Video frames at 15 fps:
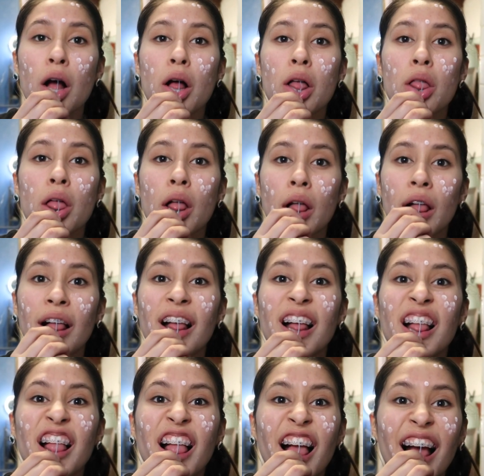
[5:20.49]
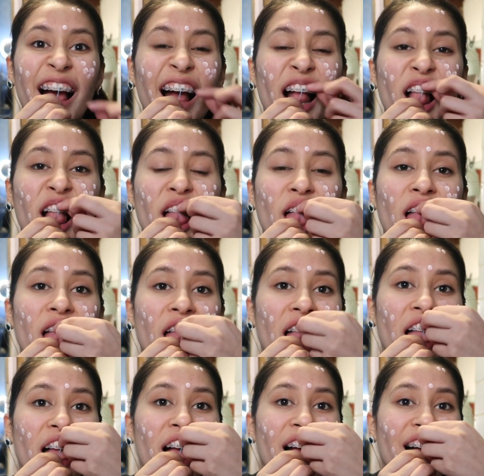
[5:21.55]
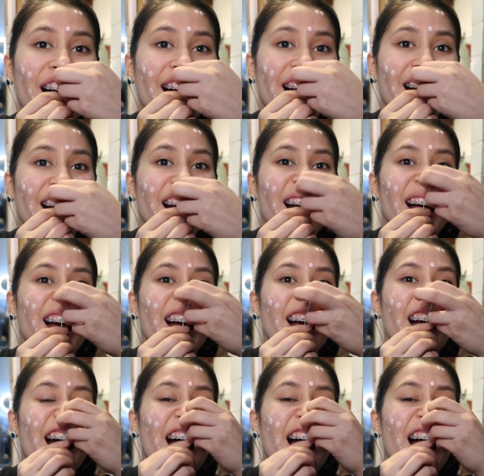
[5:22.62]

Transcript: Nobody speaks.